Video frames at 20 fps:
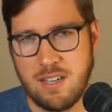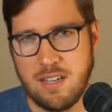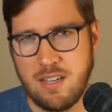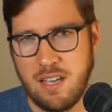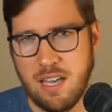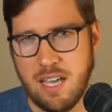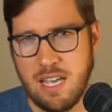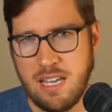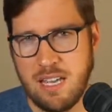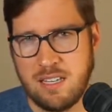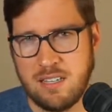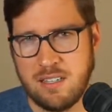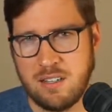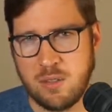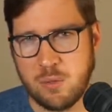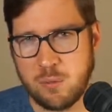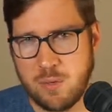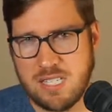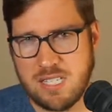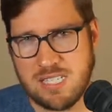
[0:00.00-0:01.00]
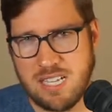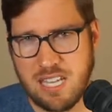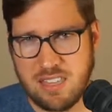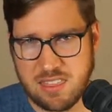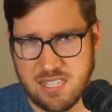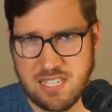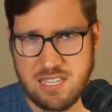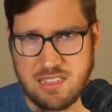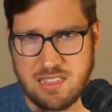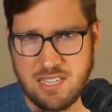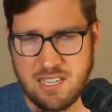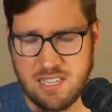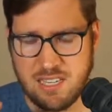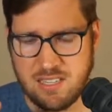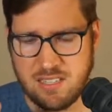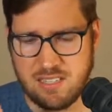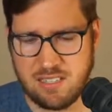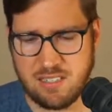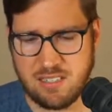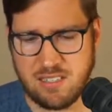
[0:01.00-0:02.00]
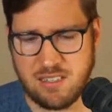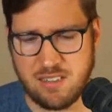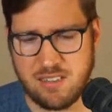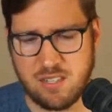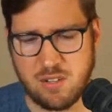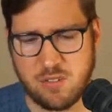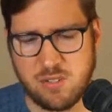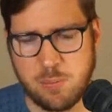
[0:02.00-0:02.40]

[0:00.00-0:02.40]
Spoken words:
And the reason I think that there's a